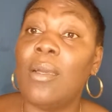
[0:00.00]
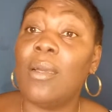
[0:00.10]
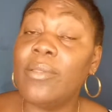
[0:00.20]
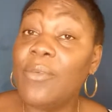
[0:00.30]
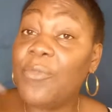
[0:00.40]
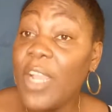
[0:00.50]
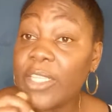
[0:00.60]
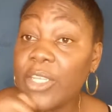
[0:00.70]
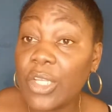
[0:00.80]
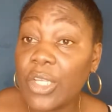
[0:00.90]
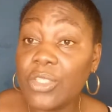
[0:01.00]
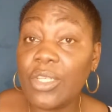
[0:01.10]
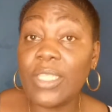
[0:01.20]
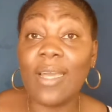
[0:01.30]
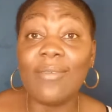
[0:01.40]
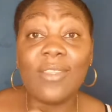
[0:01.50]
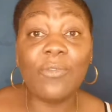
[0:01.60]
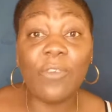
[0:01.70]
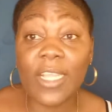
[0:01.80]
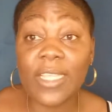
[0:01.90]
Different countries have
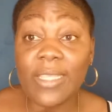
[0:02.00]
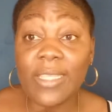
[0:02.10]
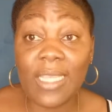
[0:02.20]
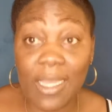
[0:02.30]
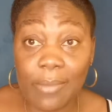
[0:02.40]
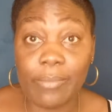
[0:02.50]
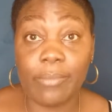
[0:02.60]
different name.